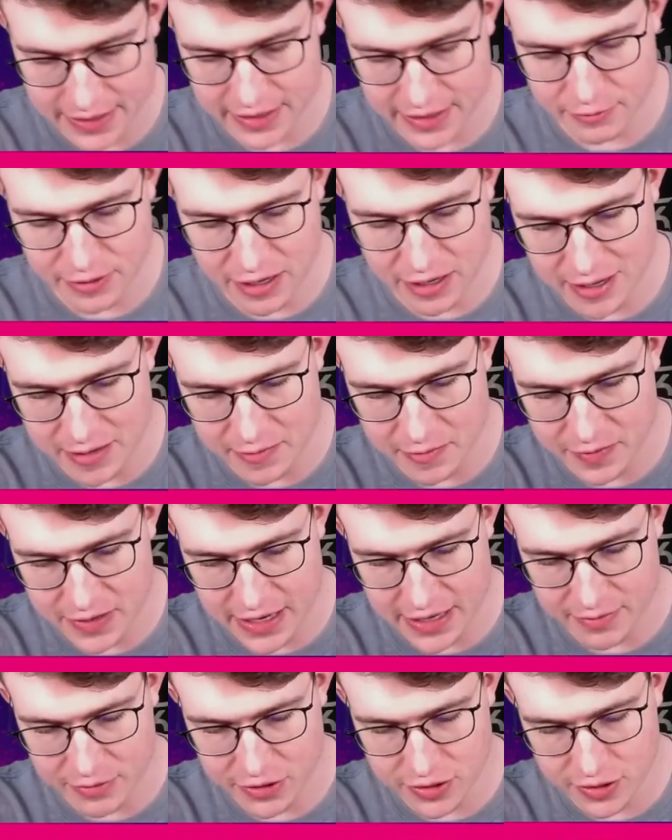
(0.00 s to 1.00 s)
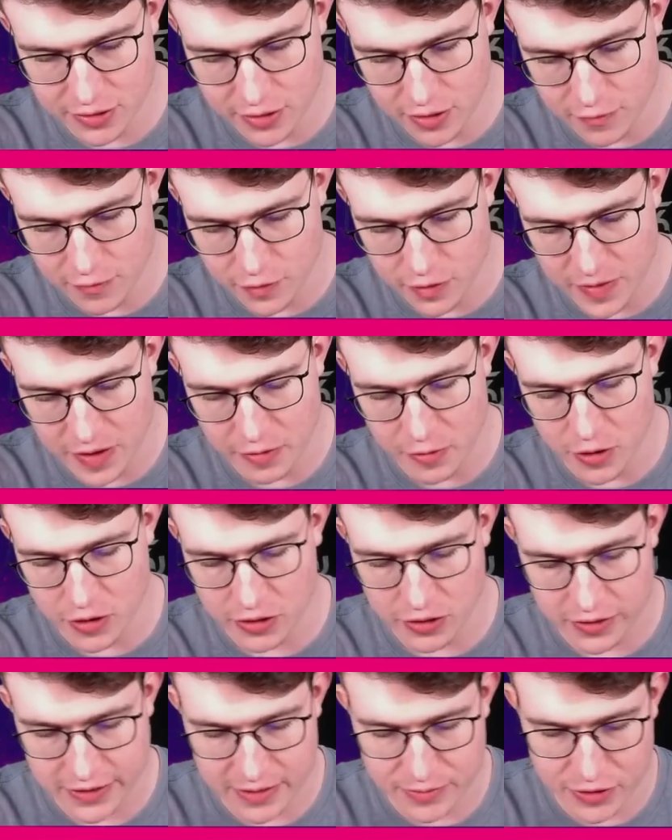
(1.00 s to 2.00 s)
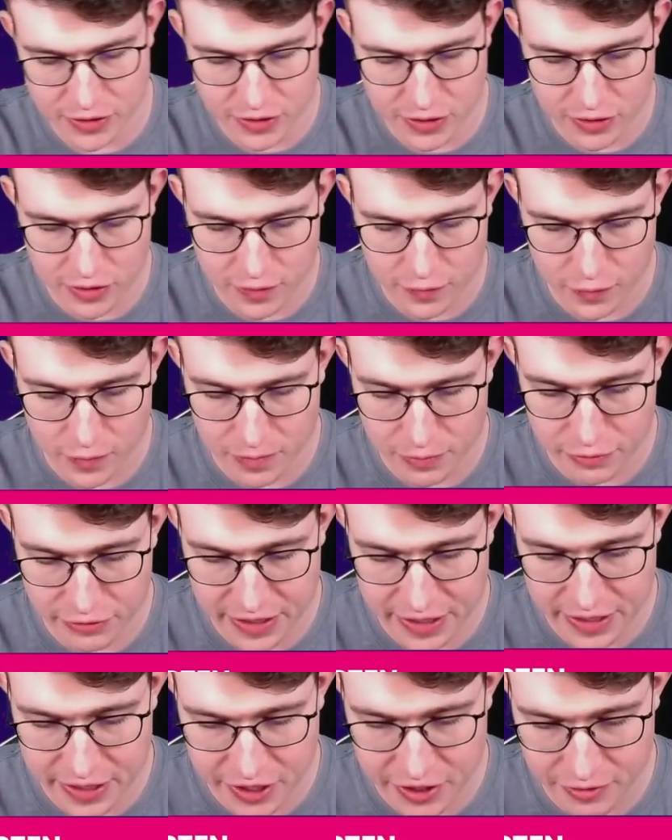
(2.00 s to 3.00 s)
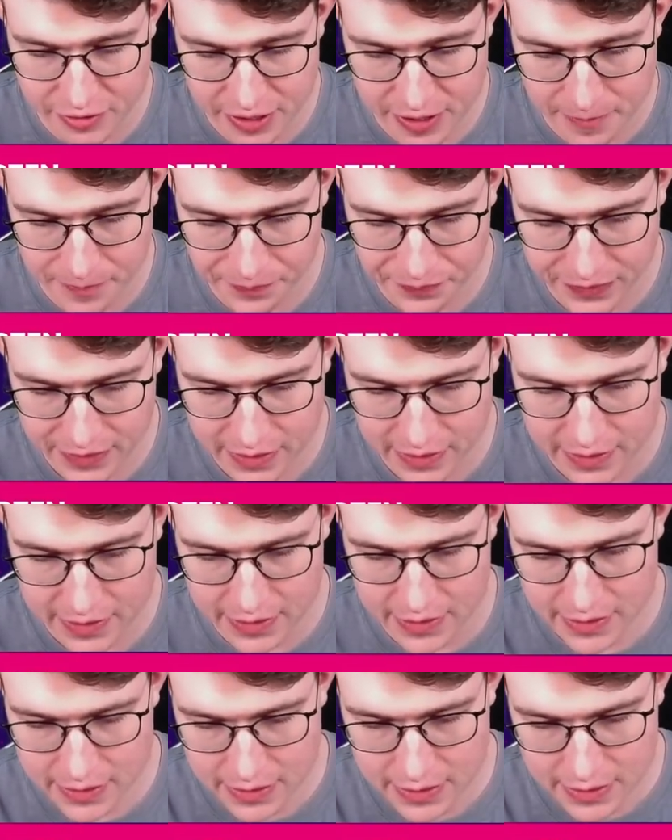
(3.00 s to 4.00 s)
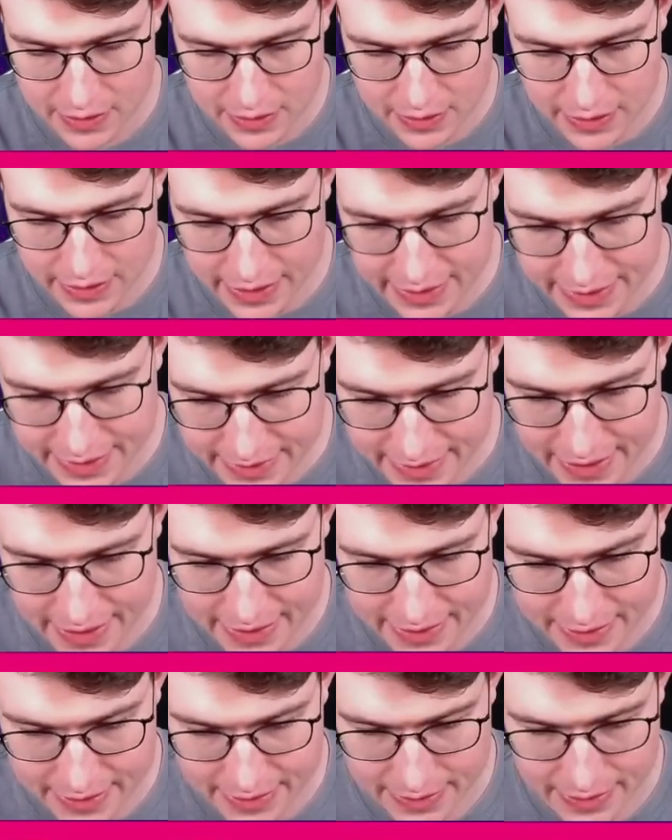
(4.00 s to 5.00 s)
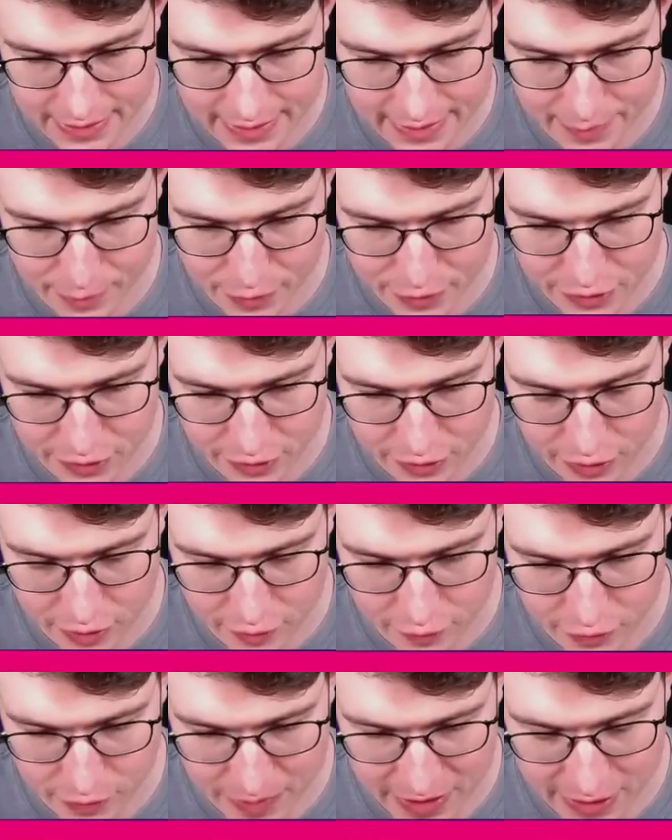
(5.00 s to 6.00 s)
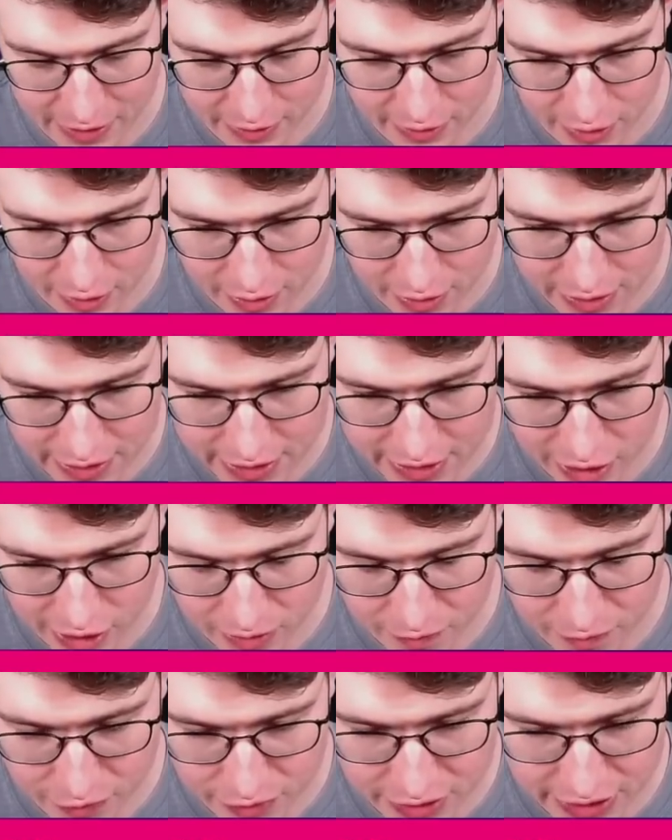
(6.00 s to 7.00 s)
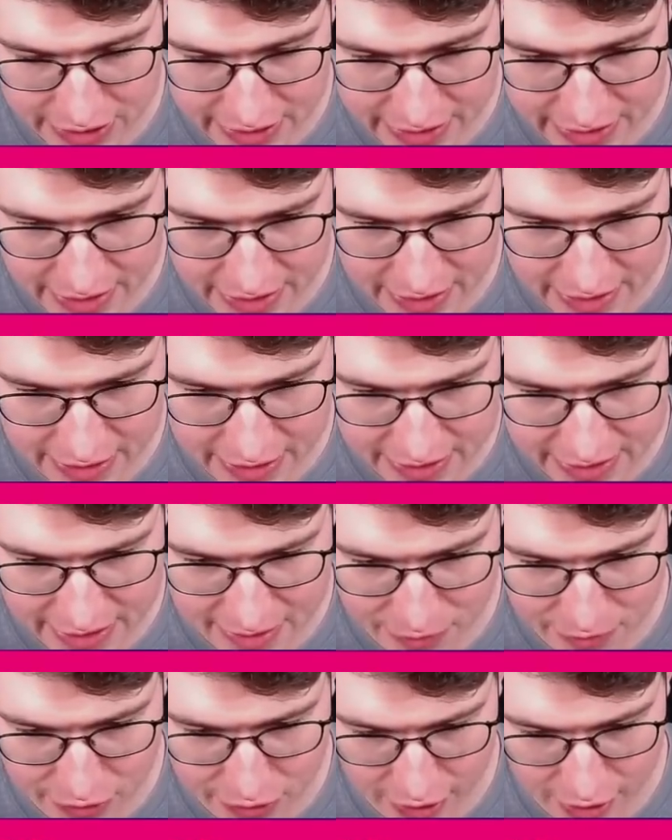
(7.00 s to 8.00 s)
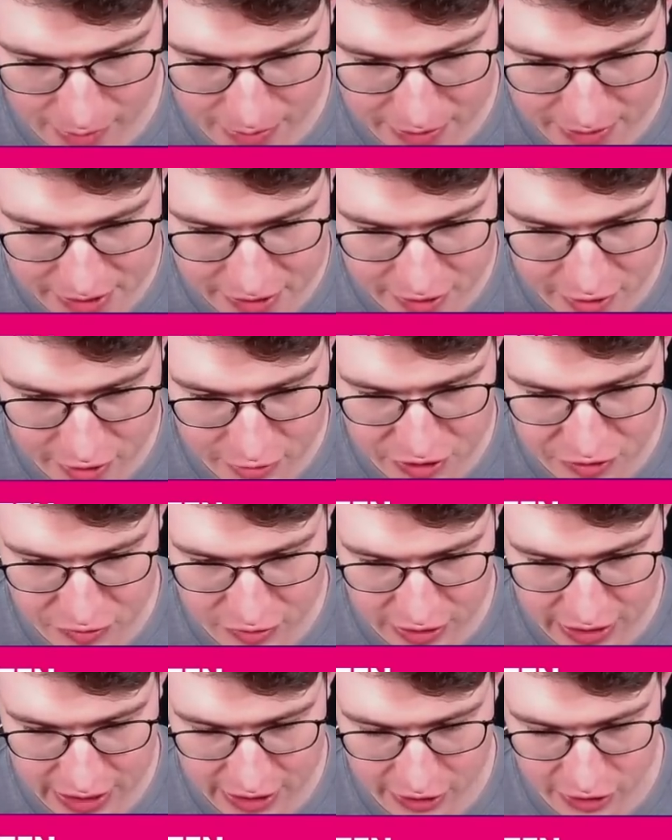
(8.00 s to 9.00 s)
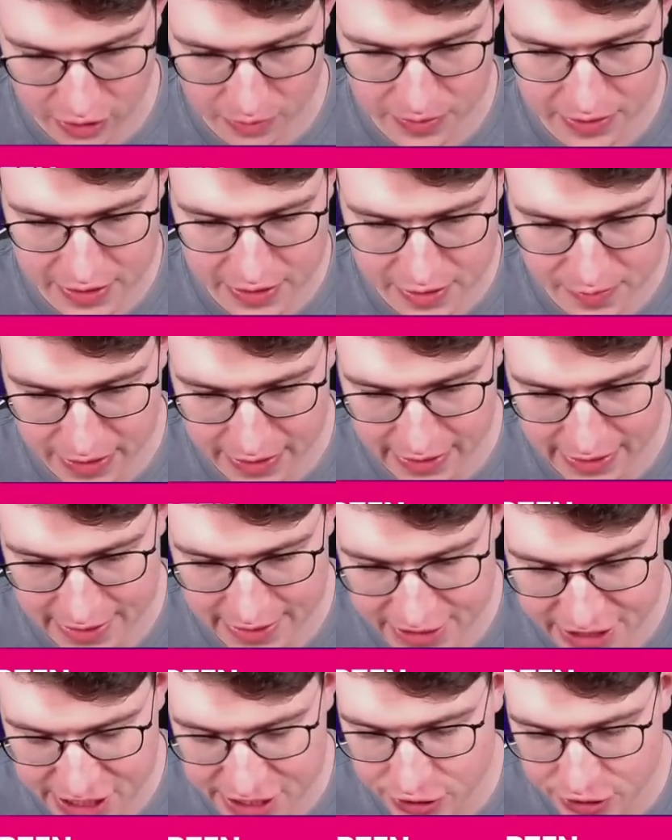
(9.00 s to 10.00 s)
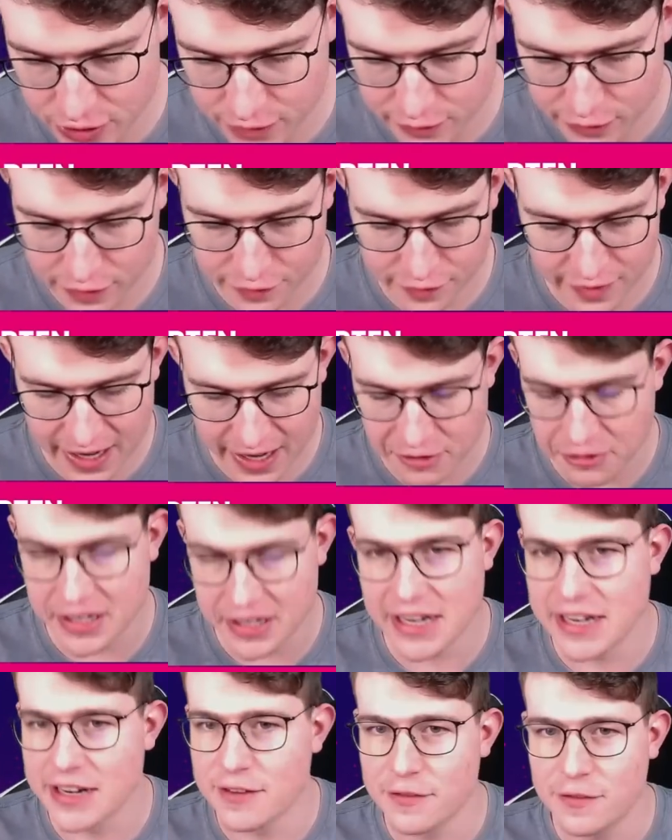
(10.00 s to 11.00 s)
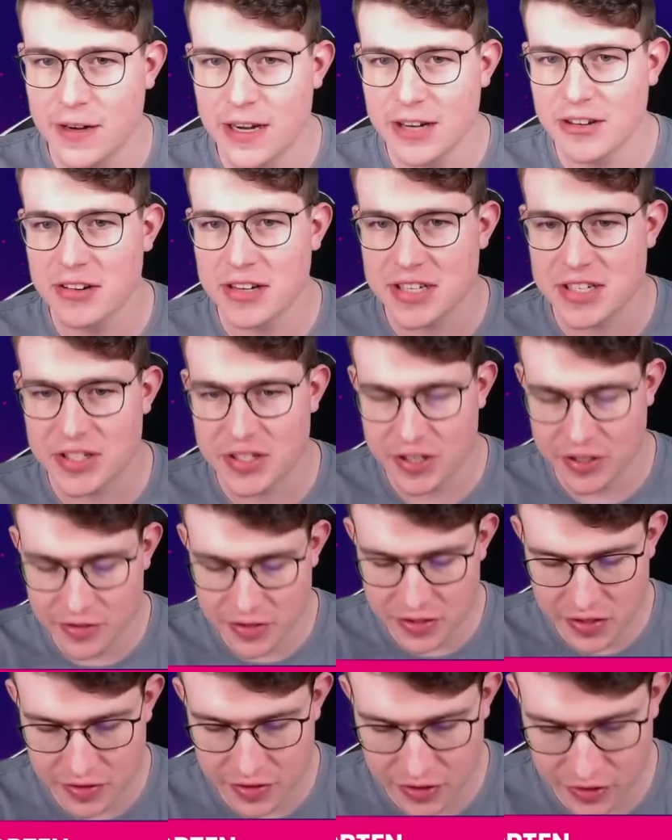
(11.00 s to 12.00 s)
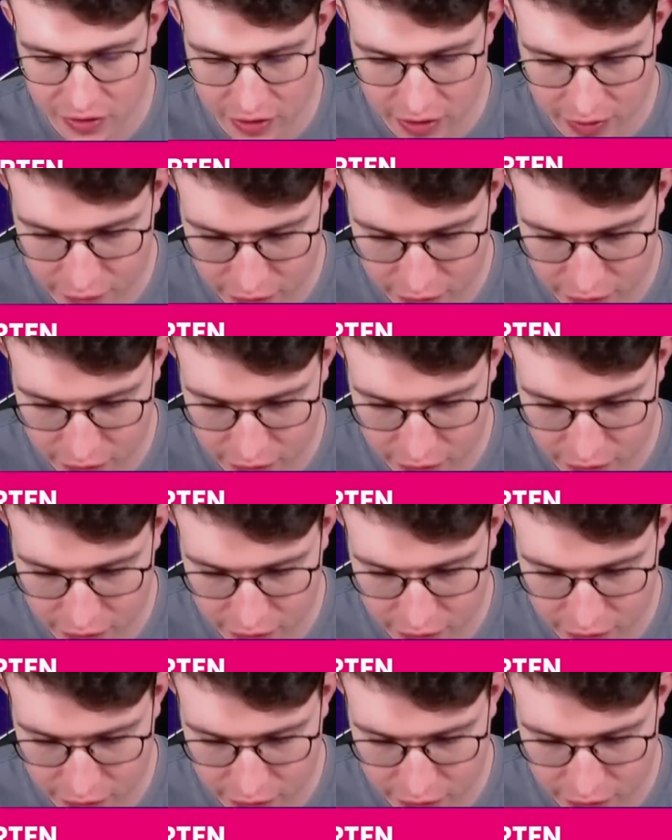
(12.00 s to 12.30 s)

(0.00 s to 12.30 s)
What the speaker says: is why I went with that. I'm just going to go for my Royal Hawks. I'm just going to go for a pre-EQ here. Hitting that, and I'm also going to go for my Log here, hopefully killing some goblins. No, we do not get goblins, but I can just go in for a Firecracker. The Firecracker is so annoying for